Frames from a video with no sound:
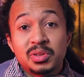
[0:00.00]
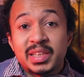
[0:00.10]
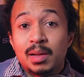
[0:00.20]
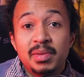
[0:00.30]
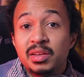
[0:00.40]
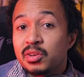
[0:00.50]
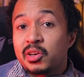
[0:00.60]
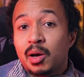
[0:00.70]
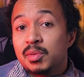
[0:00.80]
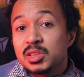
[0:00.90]
do tell me in the
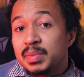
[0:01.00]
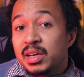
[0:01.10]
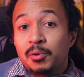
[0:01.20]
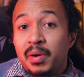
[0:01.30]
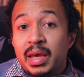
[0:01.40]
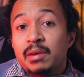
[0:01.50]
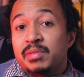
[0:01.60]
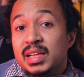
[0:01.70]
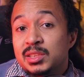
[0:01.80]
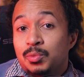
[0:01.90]
comments, by the way,
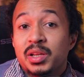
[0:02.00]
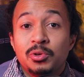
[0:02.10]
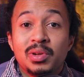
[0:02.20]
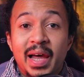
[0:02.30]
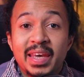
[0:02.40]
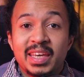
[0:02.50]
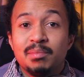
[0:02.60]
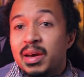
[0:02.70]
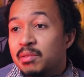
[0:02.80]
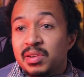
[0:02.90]
if that's what you like
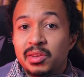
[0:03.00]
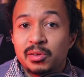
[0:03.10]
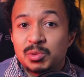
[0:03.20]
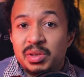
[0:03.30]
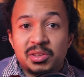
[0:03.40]
in my videos,